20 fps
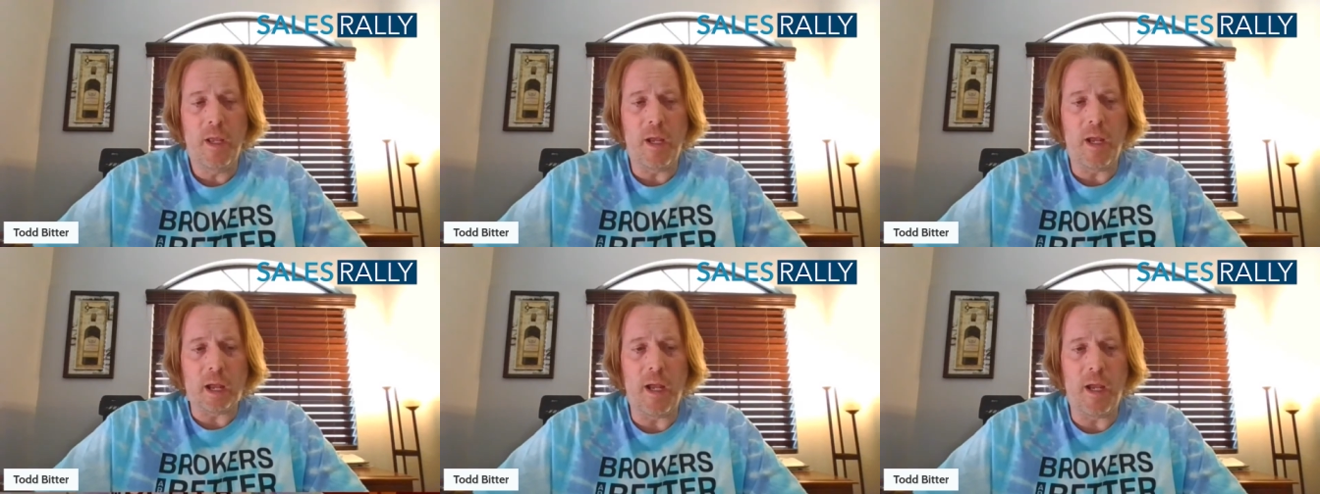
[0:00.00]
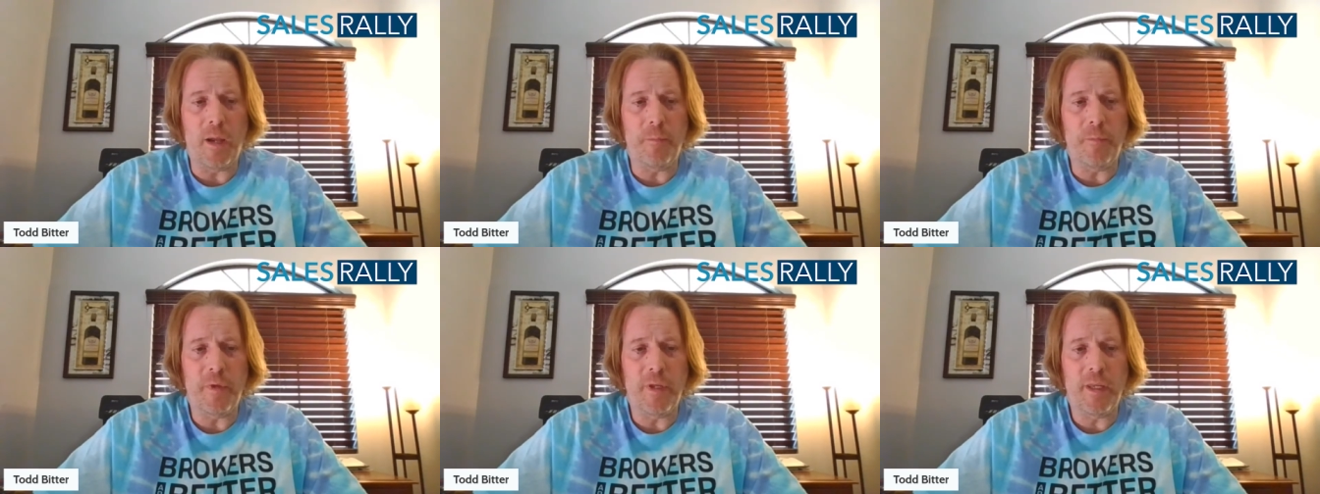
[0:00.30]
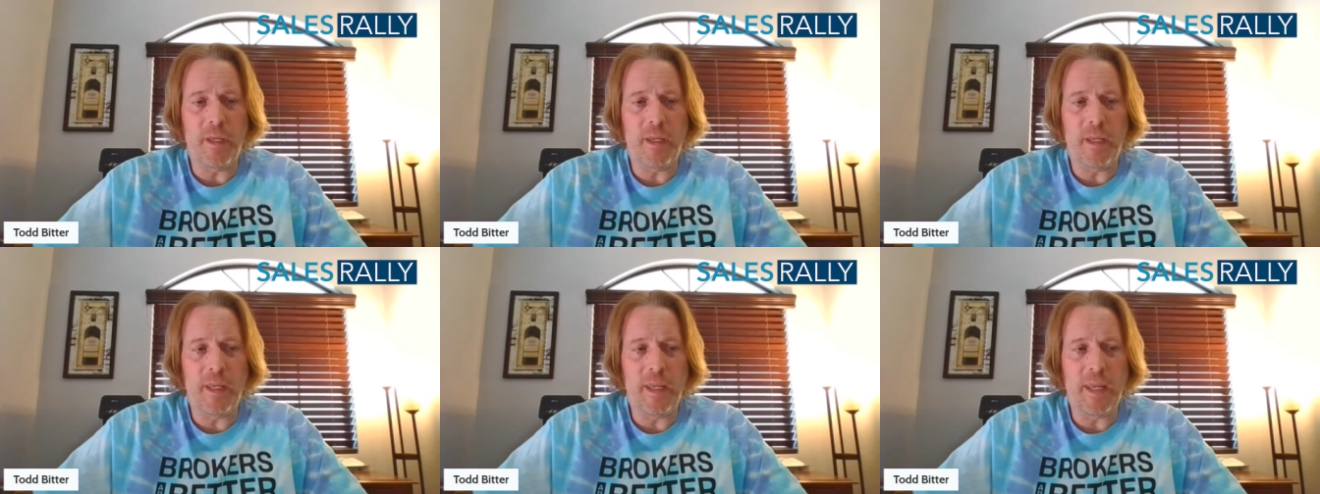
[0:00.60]
Um,
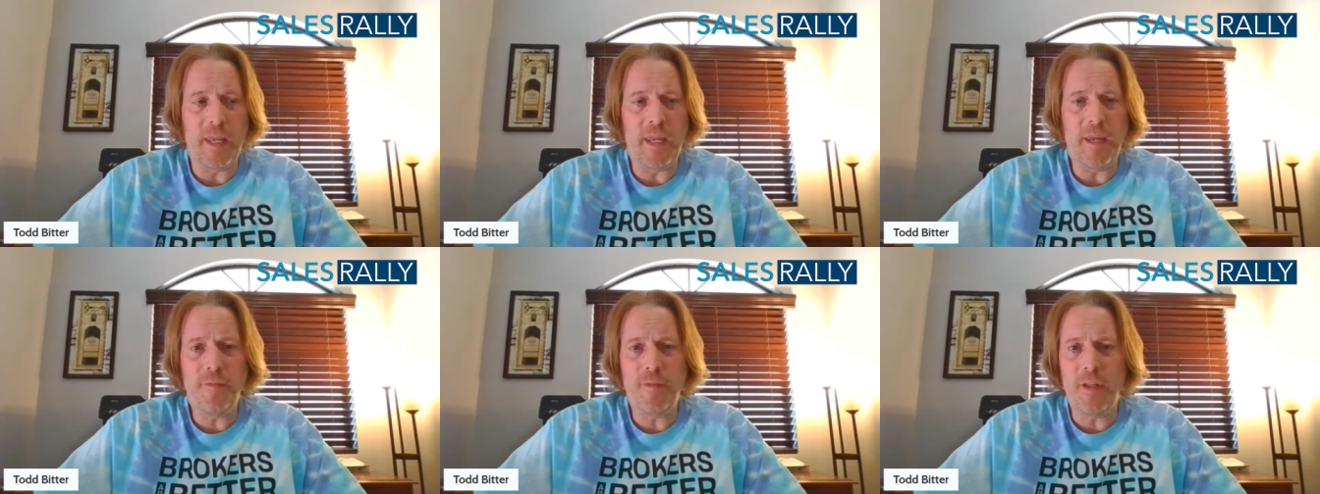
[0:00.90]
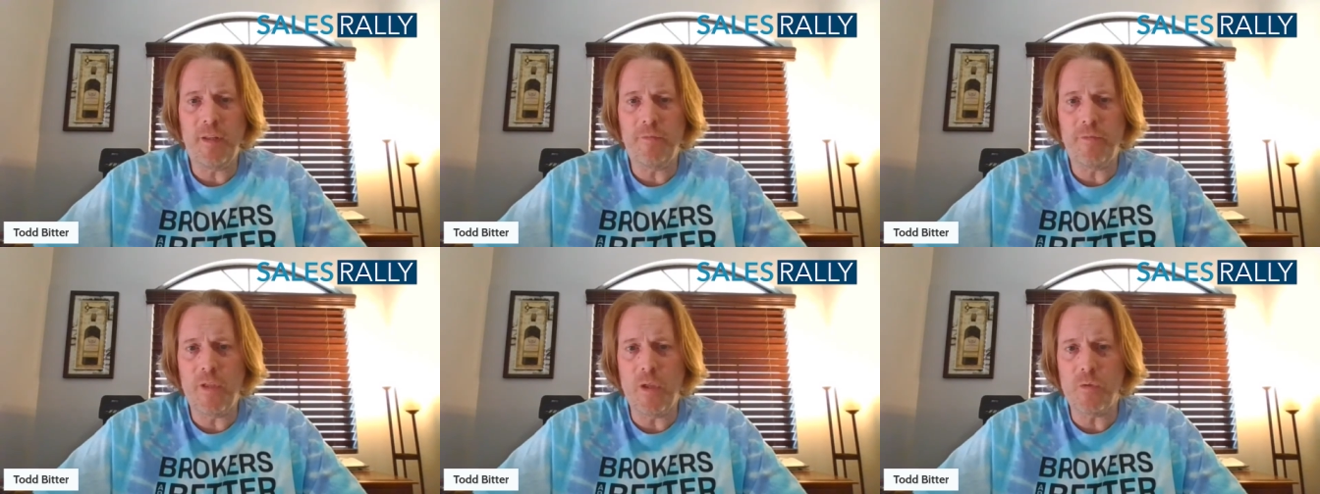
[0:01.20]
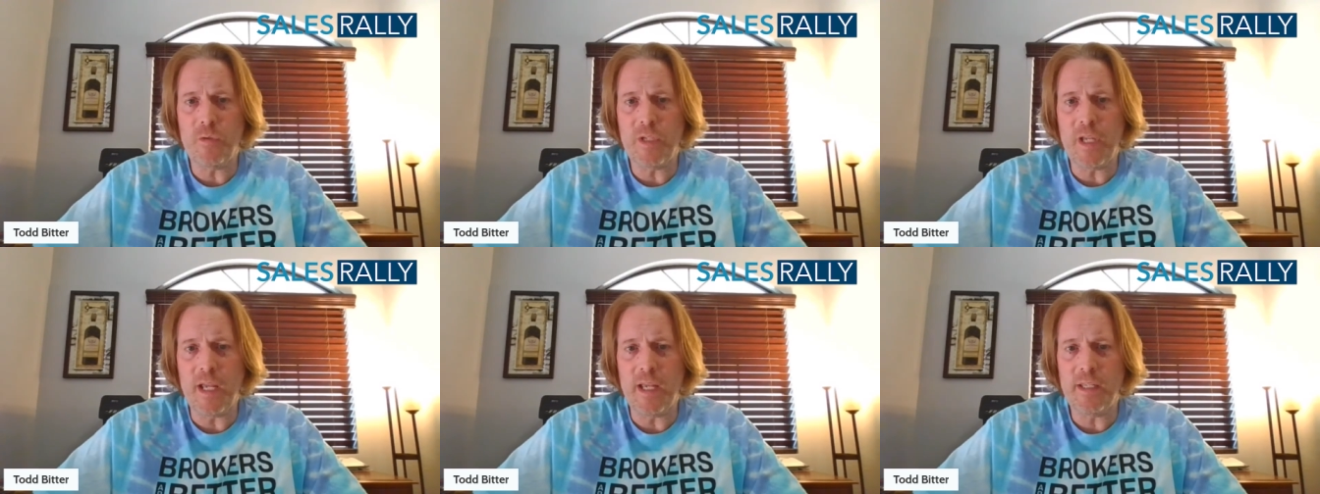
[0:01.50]
even if
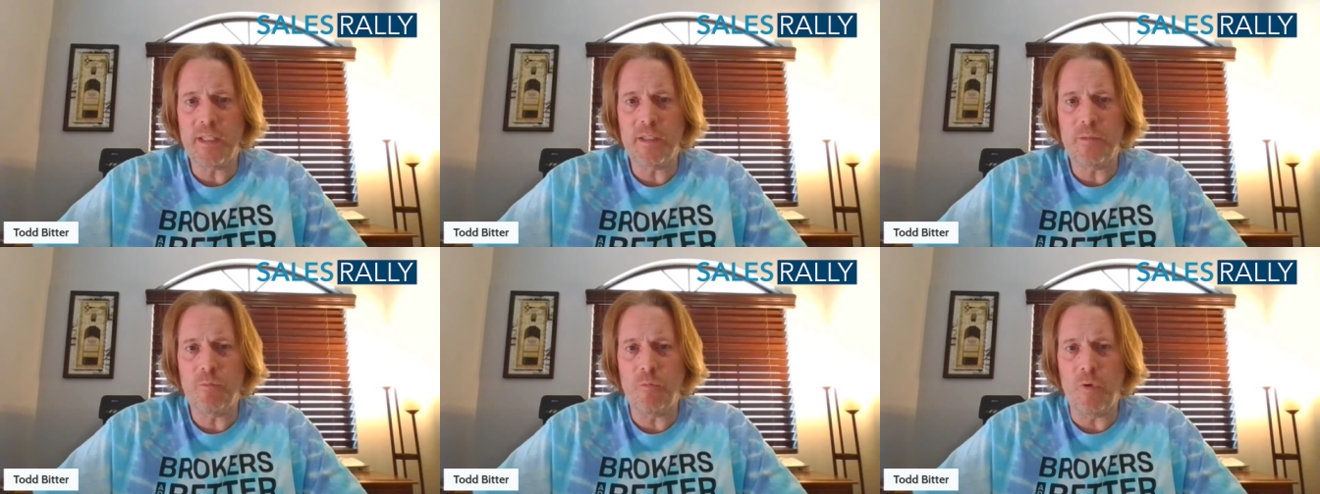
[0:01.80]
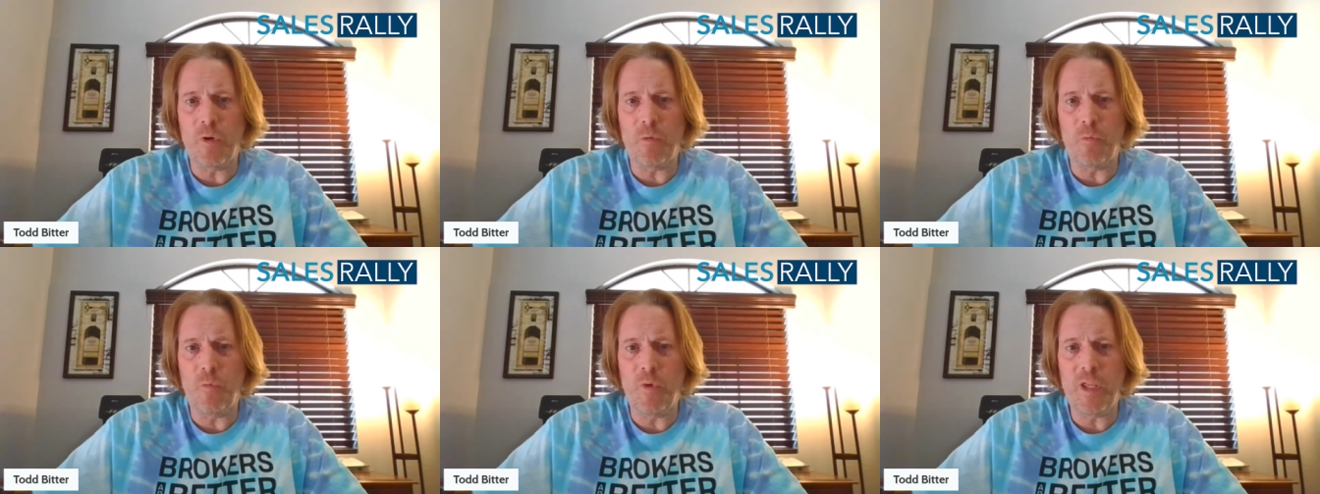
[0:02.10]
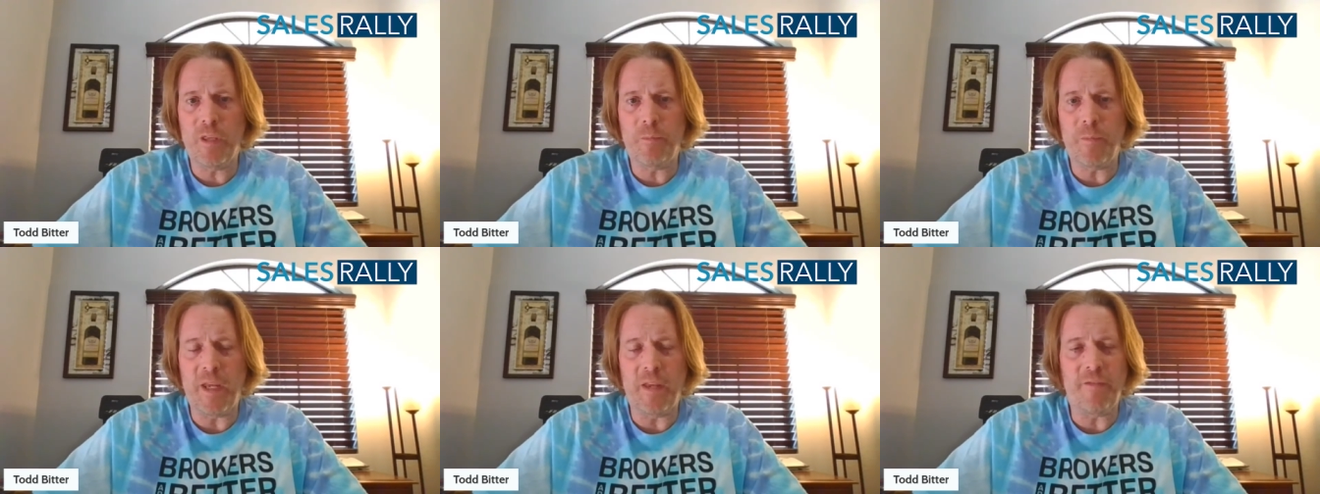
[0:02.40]
those guys weren't
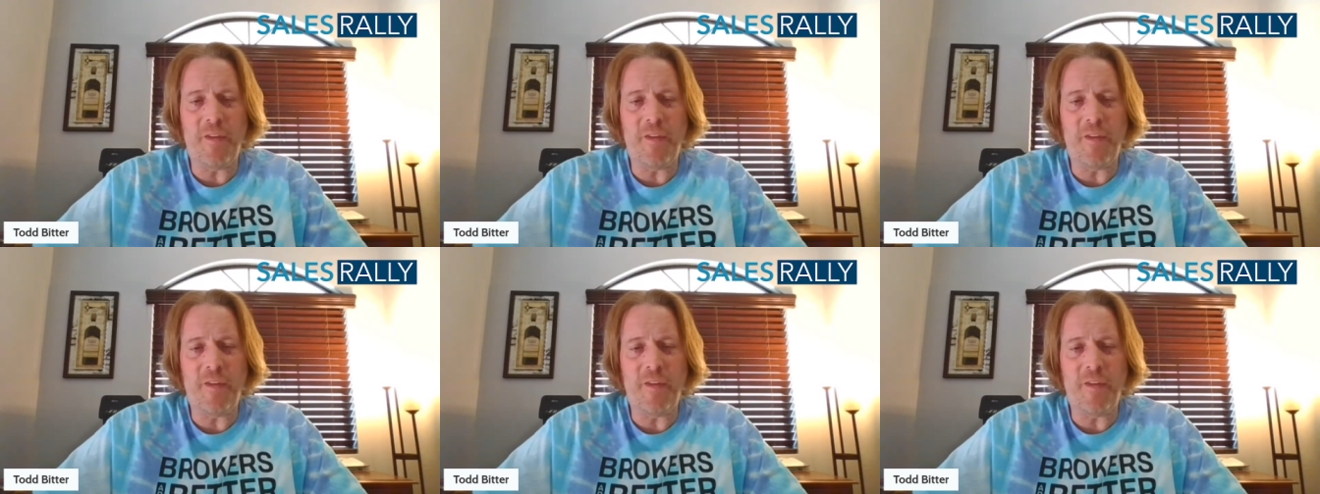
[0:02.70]
with me,